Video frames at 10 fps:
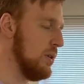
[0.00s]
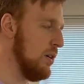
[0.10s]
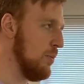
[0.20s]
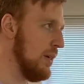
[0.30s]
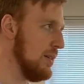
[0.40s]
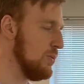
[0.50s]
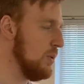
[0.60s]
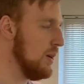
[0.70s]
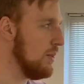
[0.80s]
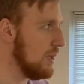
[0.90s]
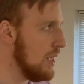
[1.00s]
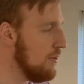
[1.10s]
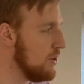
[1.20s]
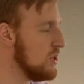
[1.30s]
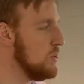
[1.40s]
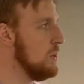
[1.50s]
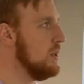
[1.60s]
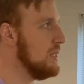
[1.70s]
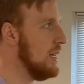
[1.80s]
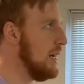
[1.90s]
talk about this. One of the key verses we
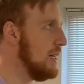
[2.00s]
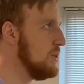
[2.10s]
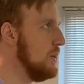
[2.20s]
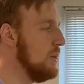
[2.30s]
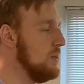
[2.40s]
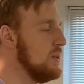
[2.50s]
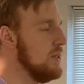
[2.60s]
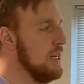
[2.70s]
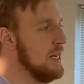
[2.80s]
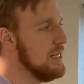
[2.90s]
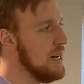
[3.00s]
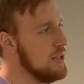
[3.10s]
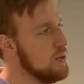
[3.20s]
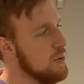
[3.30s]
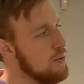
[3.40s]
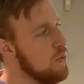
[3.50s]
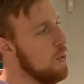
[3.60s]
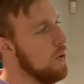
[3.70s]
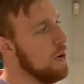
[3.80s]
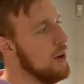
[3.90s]
looked at last week was Titus
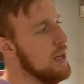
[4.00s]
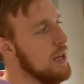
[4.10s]
3:4,